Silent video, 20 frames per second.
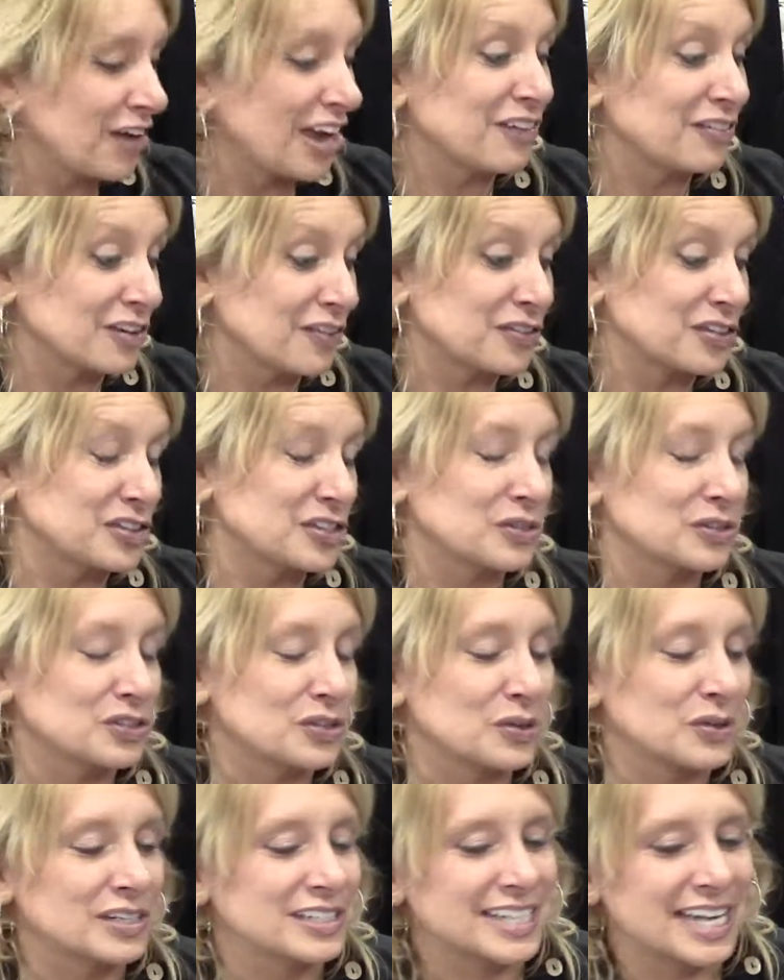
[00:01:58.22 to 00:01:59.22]
favorite of the two
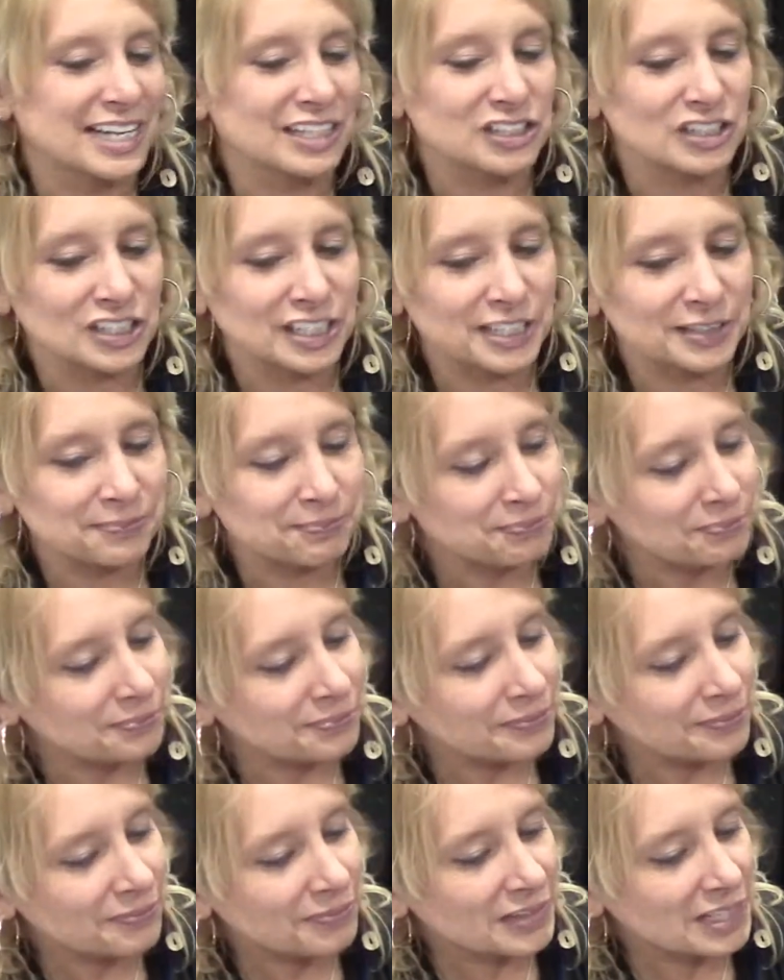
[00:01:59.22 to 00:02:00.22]
stories, actually.
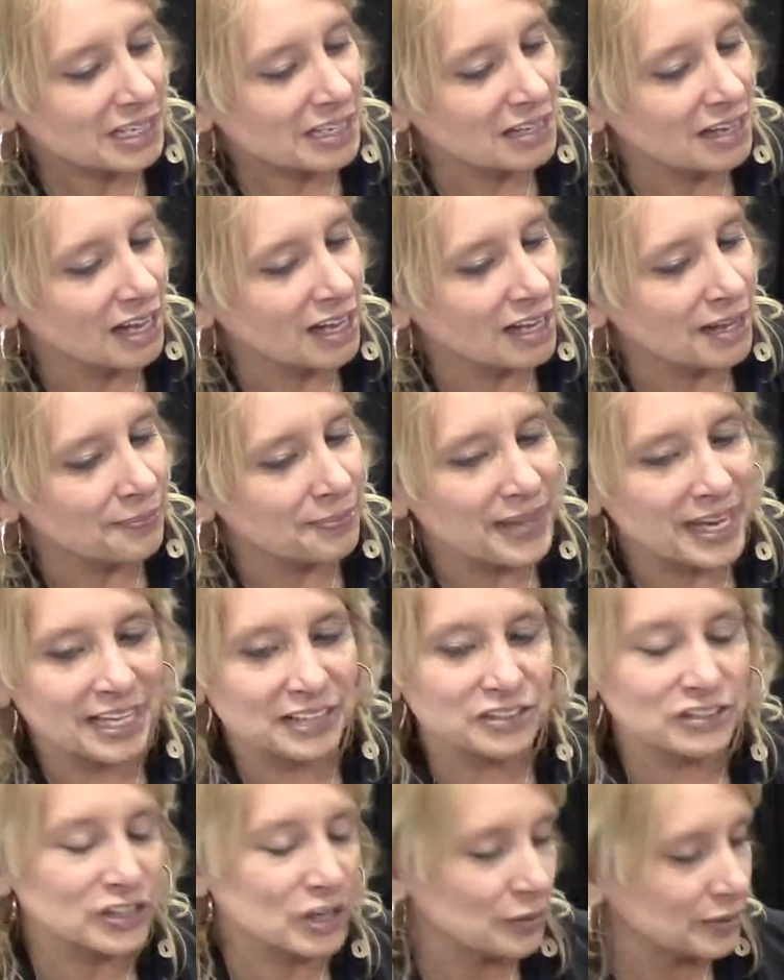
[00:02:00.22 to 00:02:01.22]
Um,
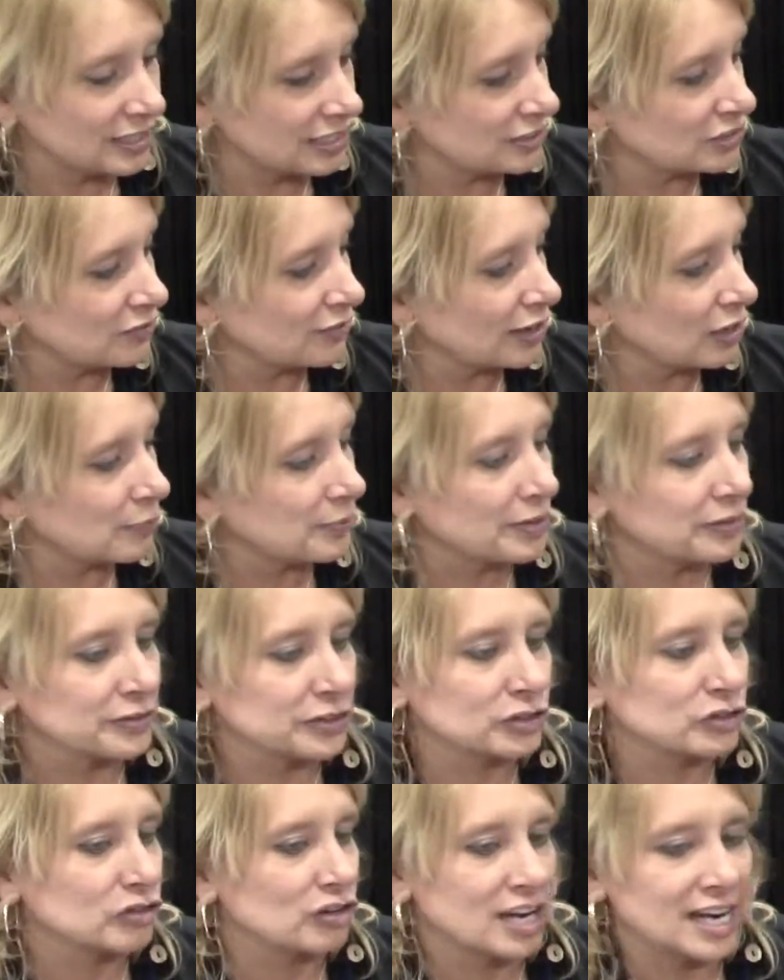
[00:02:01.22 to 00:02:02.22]
and so it is available on
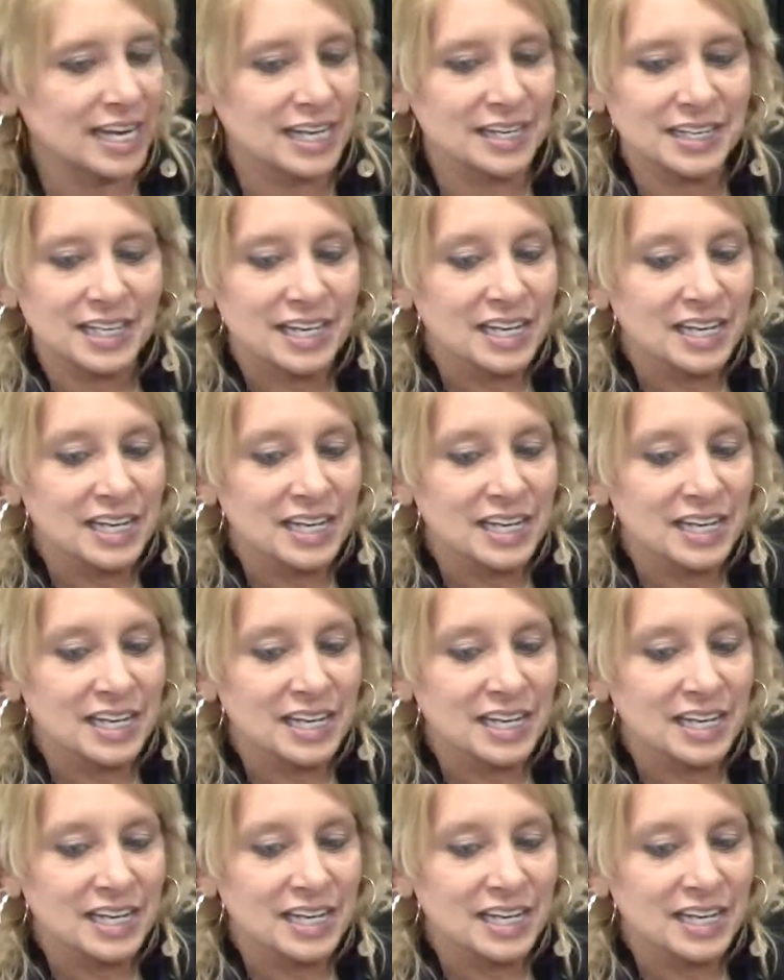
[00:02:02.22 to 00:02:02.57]
the trade.